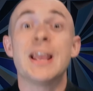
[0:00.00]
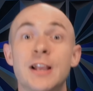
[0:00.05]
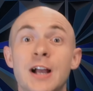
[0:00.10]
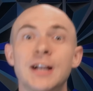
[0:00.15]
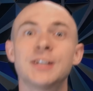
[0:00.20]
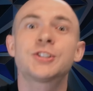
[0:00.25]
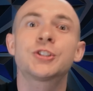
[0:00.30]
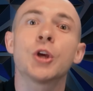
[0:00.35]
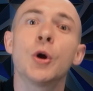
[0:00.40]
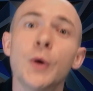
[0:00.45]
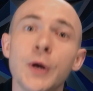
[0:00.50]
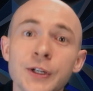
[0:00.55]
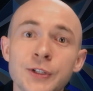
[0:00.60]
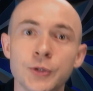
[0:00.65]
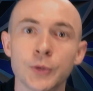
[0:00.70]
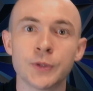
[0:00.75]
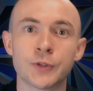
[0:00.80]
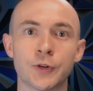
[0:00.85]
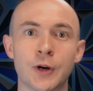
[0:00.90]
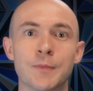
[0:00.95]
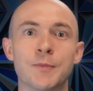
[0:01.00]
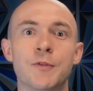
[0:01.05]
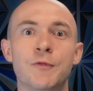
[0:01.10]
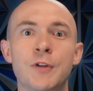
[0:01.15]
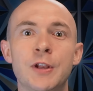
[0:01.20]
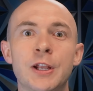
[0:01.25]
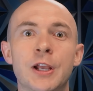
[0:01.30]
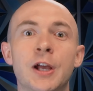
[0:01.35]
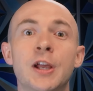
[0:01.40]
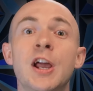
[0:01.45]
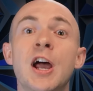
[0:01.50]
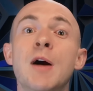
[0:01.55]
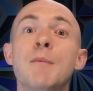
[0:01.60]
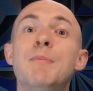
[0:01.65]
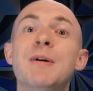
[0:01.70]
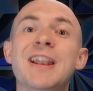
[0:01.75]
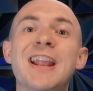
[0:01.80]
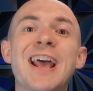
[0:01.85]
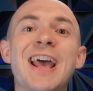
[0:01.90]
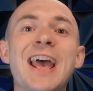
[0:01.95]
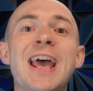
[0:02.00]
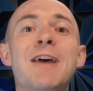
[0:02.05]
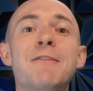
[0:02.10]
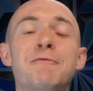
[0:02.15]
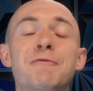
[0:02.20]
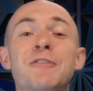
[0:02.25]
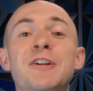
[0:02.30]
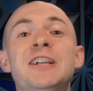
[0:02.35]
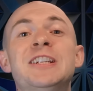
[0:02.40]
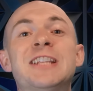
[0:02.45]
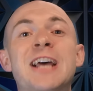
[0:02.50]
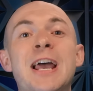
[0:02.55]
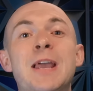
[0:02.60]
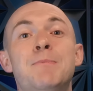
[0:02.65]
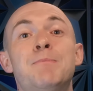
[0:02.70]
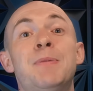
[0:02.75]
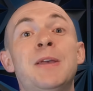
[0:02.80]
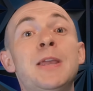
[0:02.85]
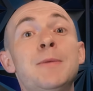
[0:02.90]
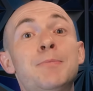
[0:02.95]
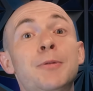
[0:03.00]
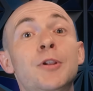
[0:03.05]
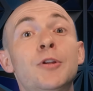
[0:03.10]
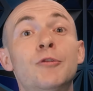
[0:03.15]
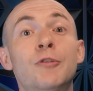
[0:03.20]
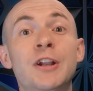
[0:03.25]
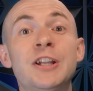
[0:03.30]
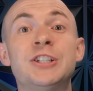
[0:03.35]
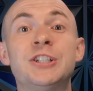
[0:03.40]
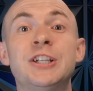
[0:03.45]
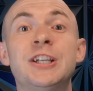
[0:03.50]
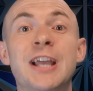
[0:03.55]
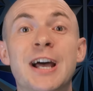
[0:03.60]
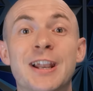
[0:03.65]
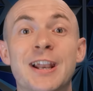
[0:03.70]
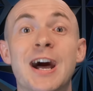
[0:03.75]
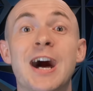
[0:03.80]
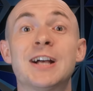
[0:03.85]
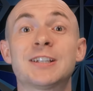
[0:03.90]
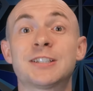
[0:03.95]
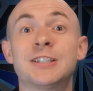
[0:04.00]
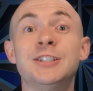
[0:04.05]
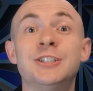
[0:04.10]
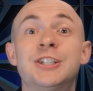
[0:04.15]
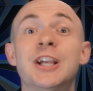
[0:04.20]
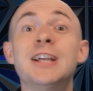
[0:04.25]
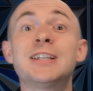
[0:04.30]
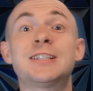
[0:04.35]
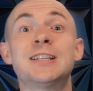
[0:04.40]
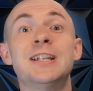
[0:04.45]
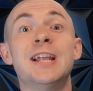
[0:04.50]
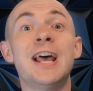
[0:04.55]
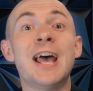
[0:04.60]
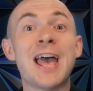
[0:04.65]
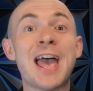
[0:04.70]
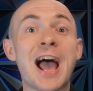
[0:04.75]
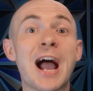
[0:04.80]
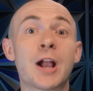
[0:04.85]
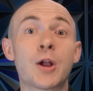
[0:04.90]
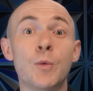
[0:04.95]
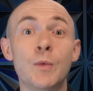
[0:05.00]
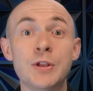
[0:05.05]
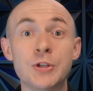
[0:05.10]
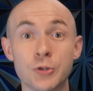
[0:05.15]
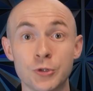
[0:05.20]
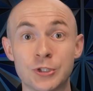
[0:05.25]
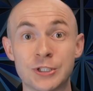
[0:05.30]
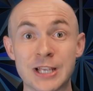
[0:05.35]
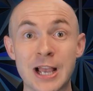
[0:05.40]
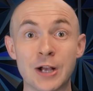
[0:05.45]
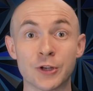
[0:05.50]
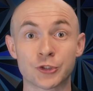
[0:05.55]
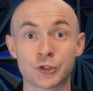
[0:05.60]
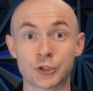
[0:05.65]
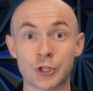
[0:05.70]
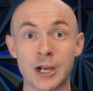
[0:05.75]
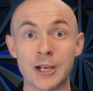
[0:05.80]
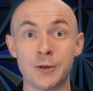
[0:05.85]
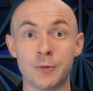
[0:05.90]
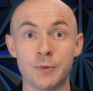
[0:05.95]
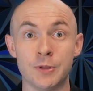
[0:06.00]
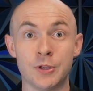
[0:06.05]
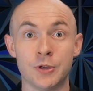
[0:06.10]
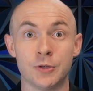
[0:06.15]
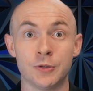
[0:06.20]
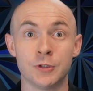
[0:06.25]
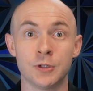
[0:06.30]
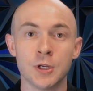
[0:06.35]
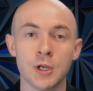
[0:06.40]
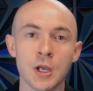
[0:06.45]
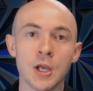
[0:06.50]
Hey guys, sorry to interrupt the video, but every day people are reaching out asking, Jason, how can we do sales training with you?